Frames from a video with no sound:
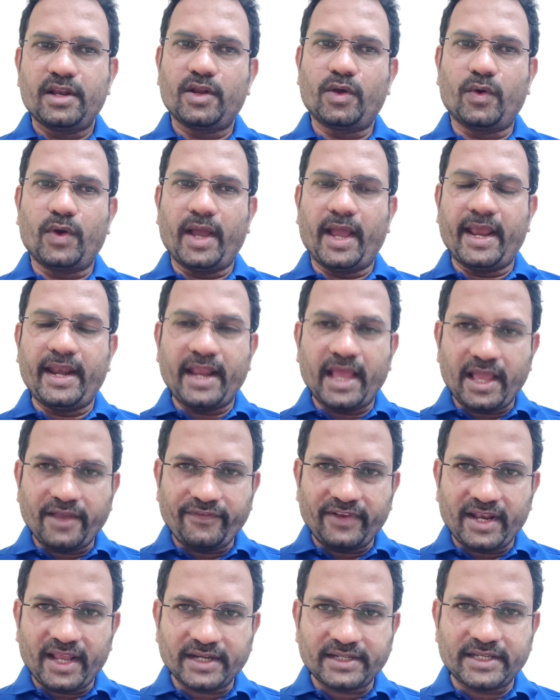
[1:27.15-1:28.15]
Now,
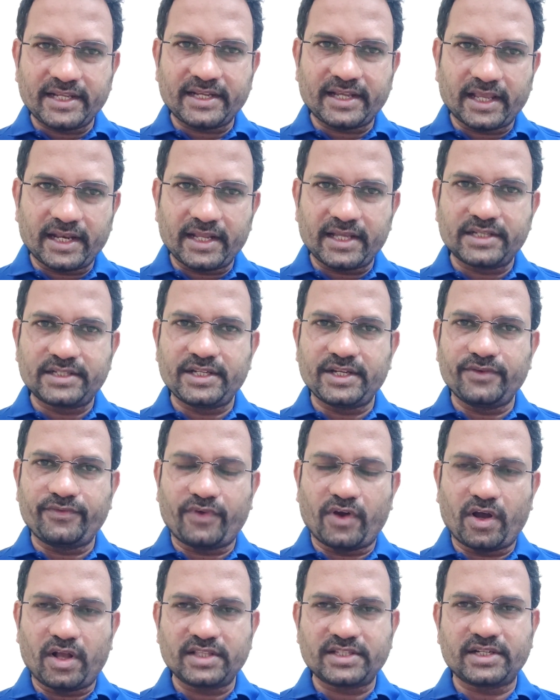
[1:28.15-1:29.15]
anaphylactic allergy
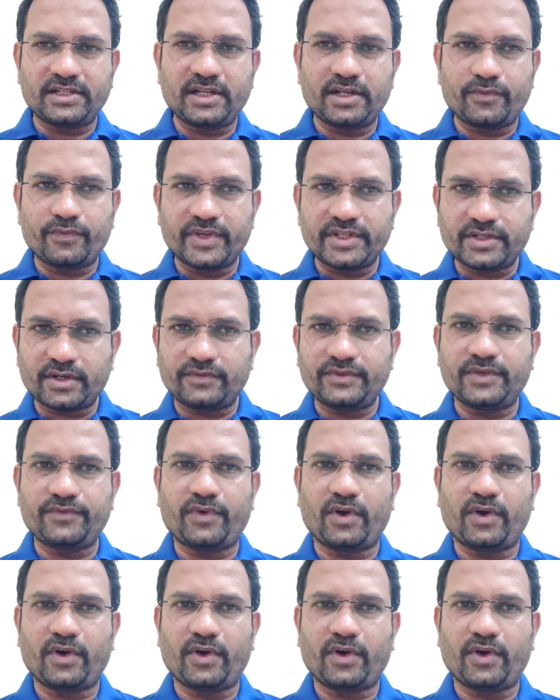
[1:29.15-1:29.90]
falls under which of the